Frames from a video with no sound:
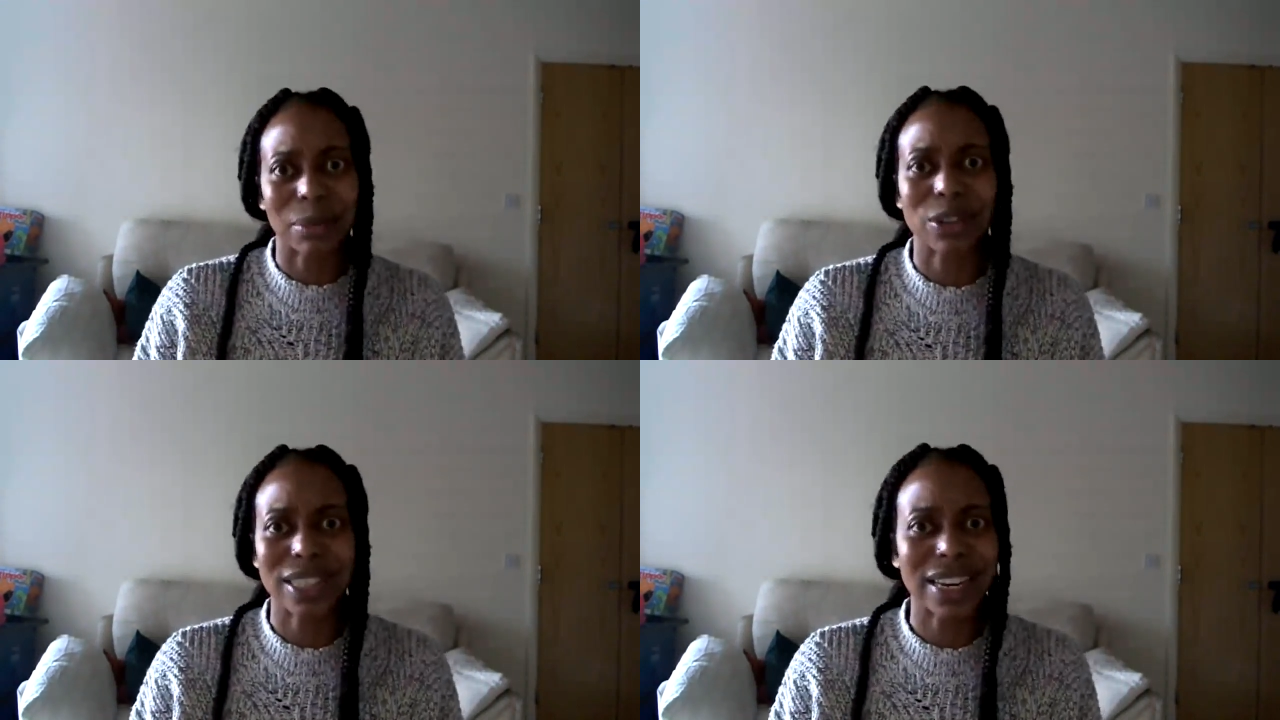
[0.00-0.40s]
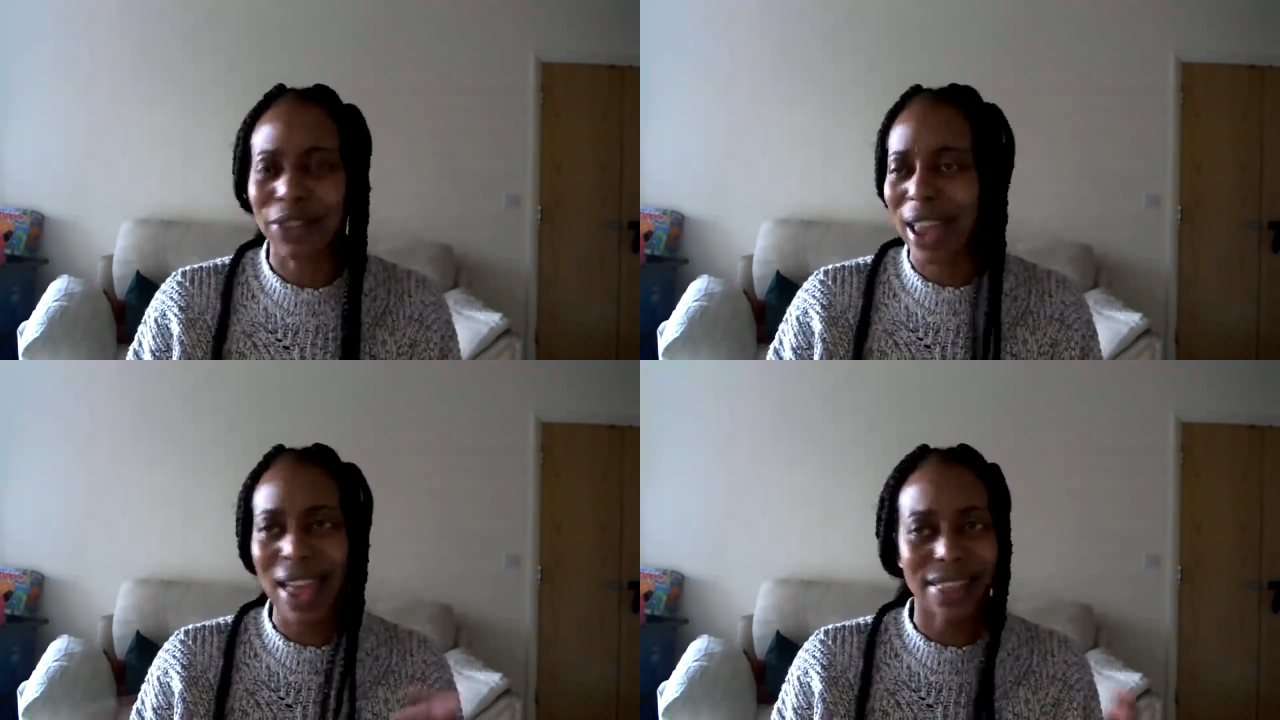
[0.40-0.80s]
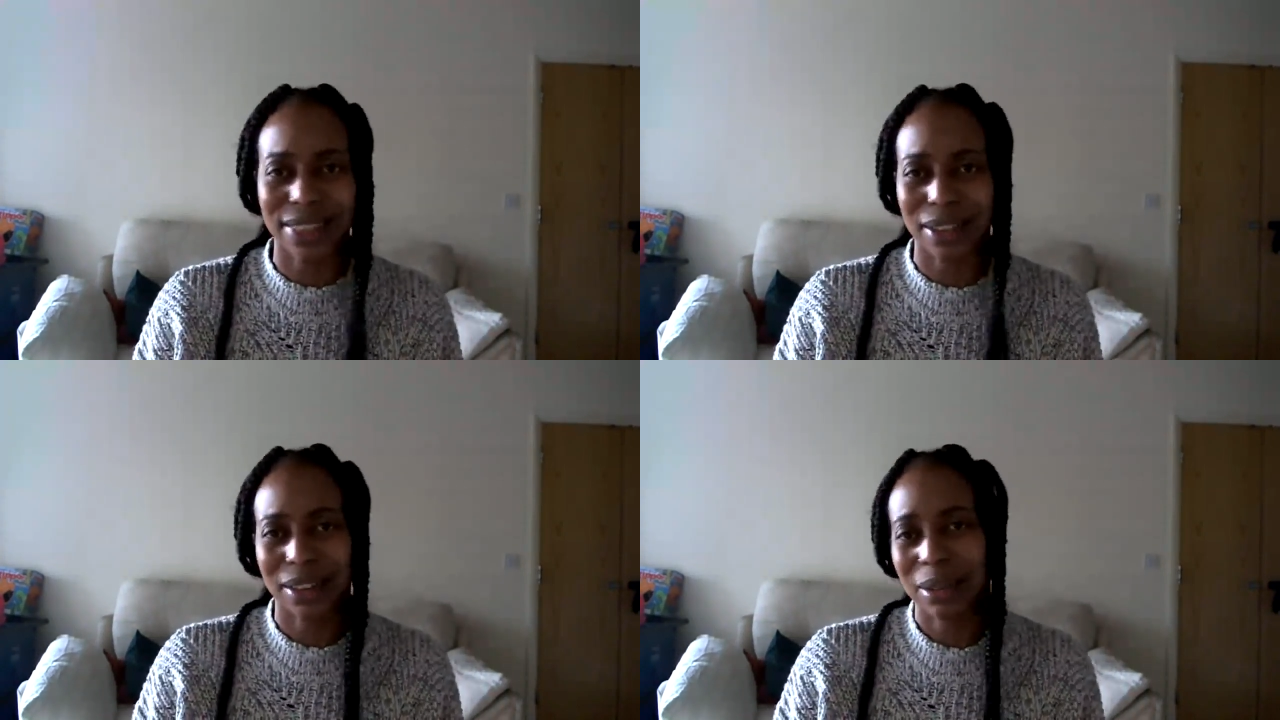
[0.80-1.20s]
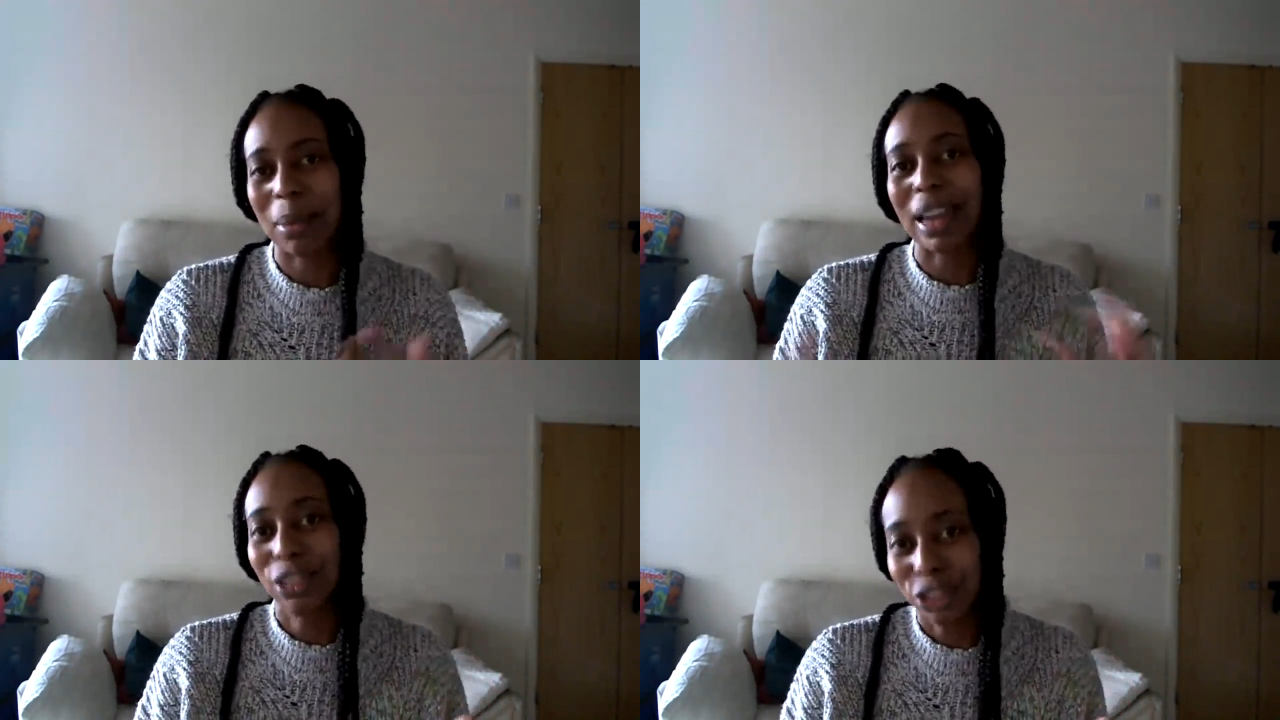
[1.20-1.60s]
because they never ate the
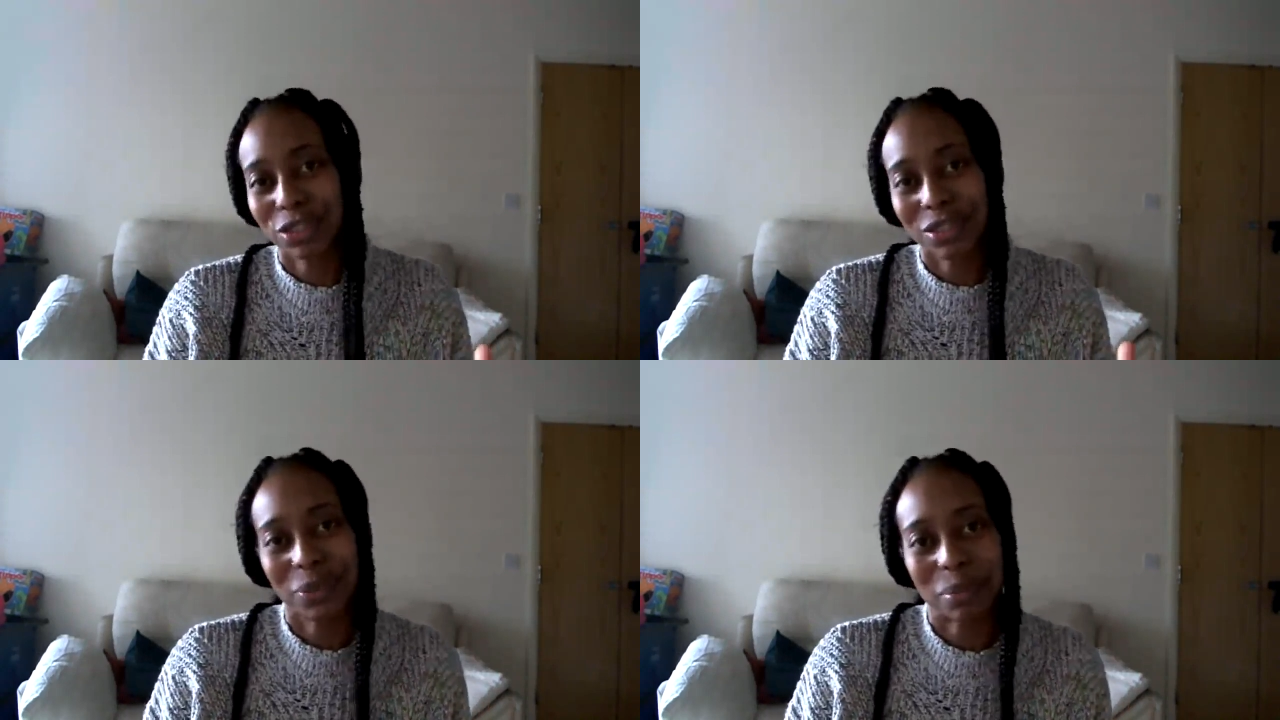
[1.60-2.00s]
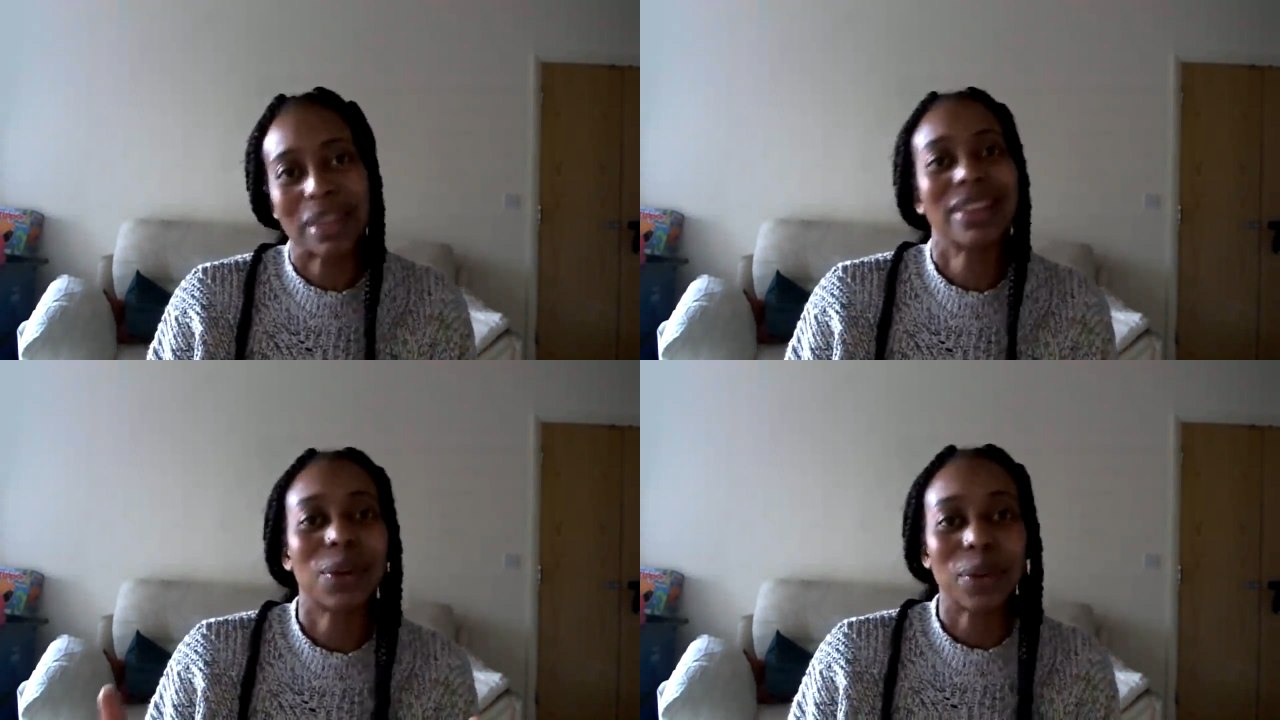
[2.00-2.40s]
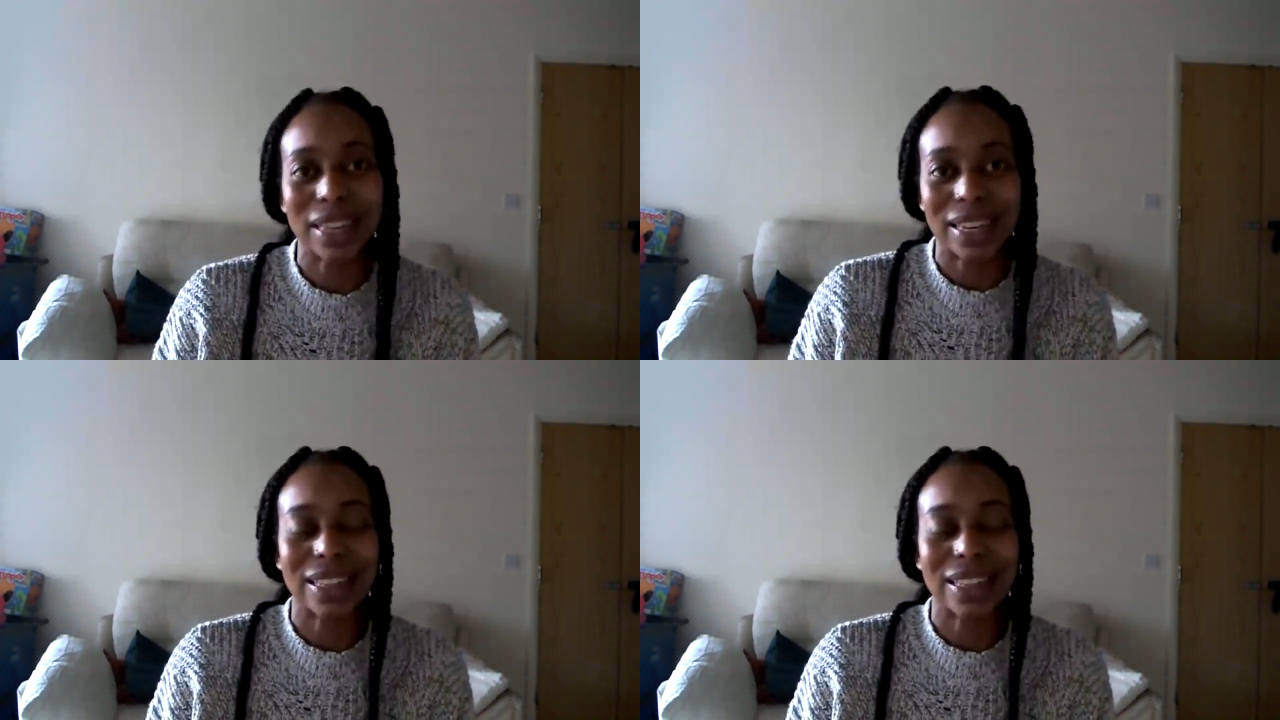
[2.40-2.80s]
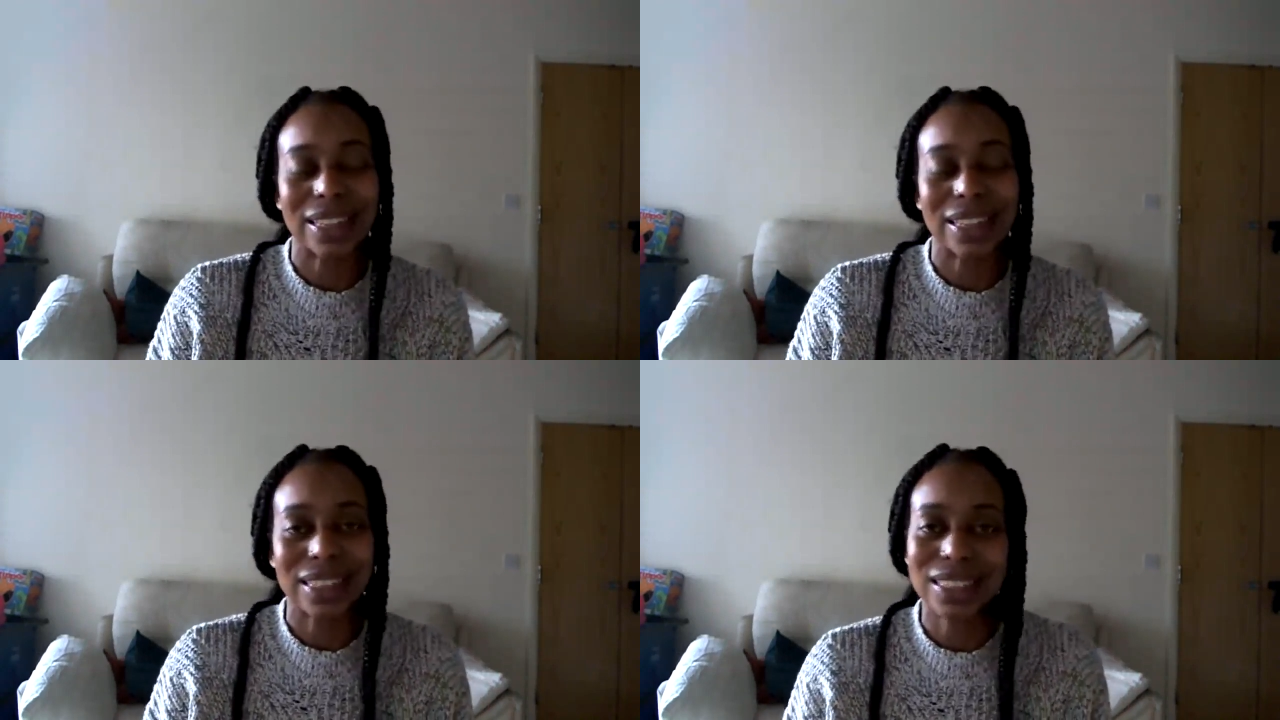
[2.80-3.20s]
magnitude of meat that we
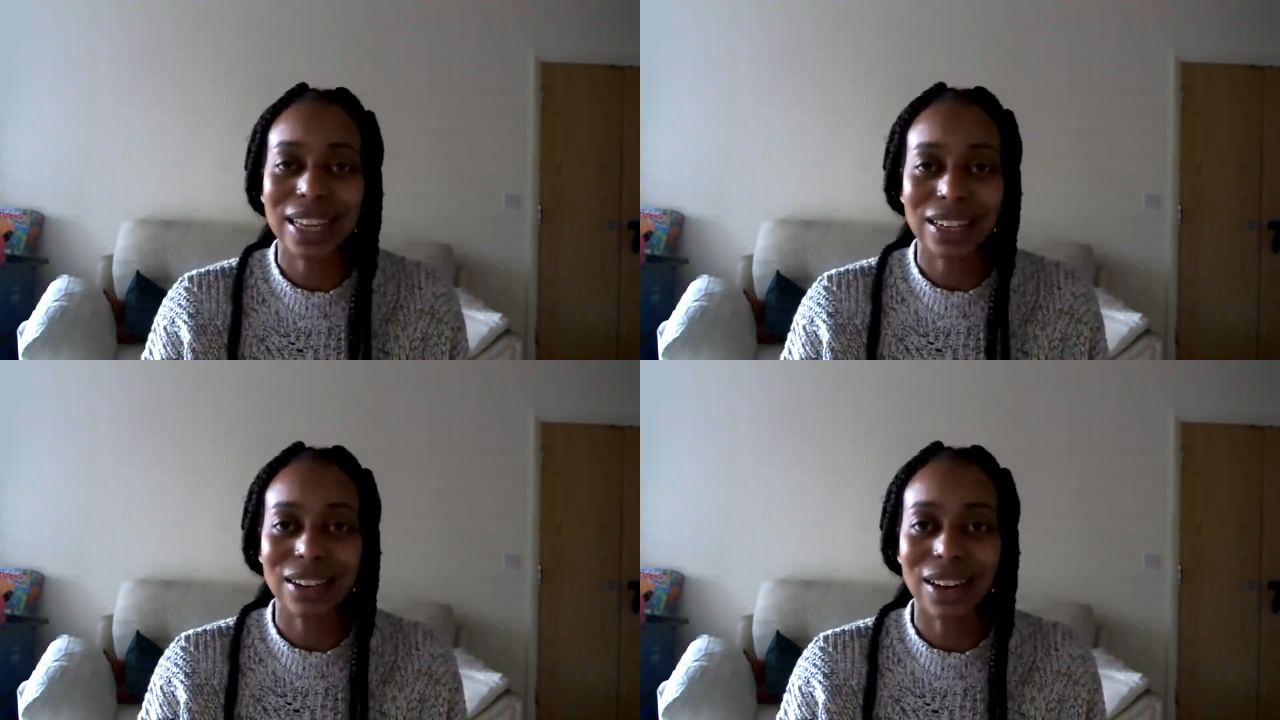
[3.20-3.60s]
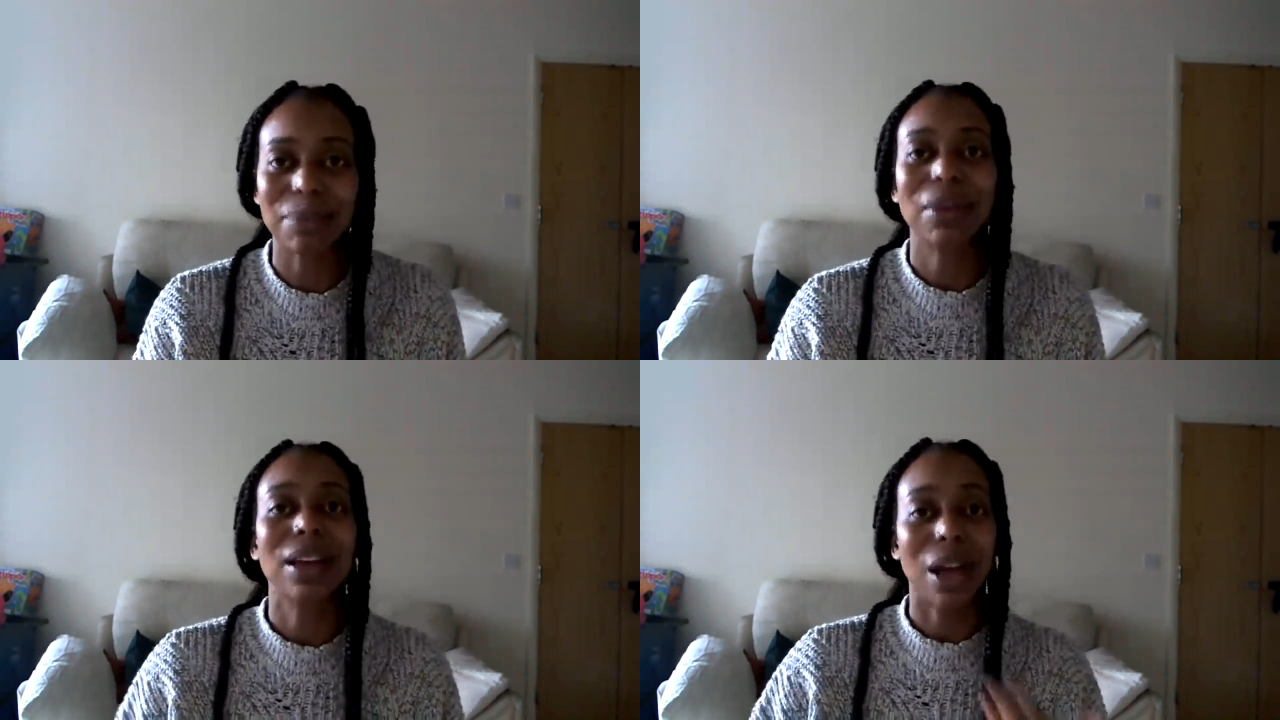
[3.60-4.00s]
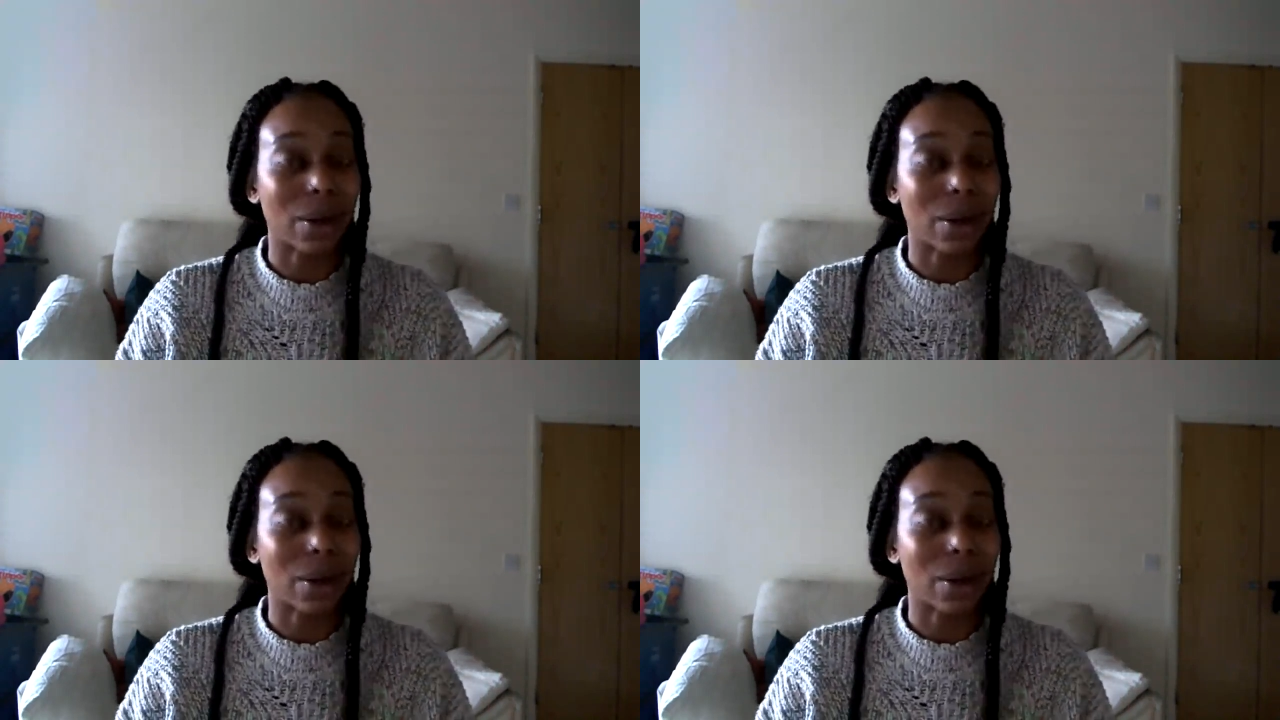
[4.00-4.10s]
eat in this day and time,